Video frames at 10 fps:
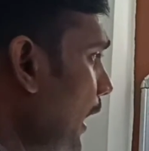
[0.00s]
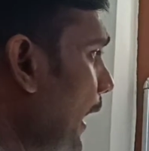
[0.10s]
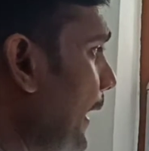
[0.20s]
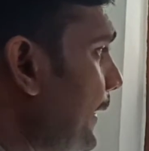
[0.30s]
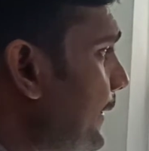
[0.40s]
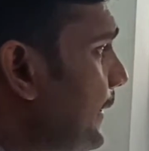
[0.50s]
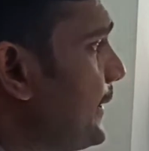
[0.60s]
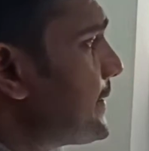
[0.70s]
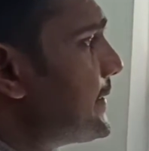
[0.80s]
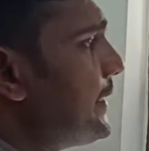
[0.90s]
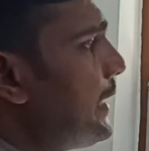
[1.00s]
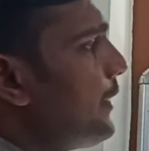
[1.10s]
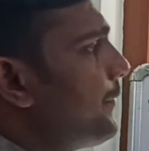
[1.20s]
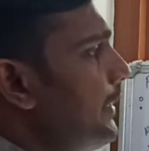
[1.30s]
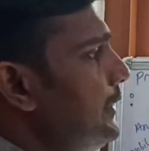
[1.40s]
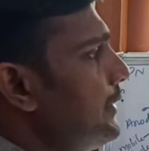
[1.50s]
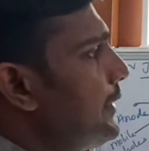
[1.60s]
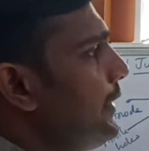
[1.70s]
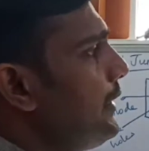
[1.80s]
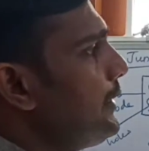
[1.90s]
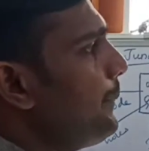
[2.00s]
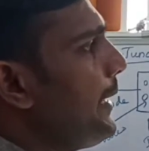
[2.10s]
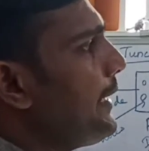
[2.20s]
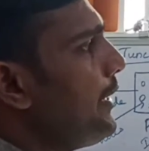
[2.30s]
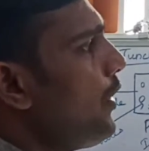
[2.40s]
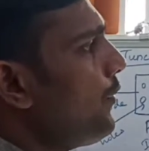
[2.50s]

and Zinner effect, here the breaking